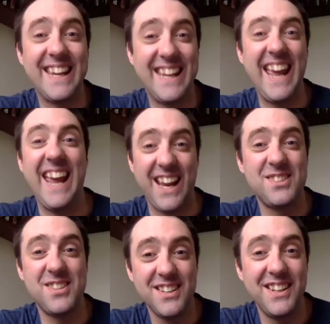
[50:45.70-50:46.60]
being
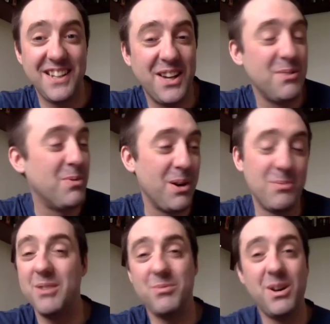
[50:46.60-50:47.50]
kicked. You know,
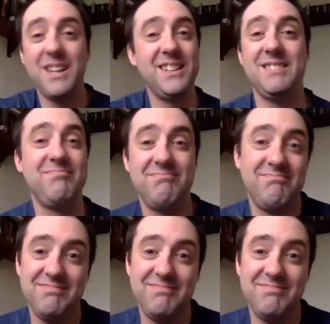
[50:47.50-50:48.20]
why?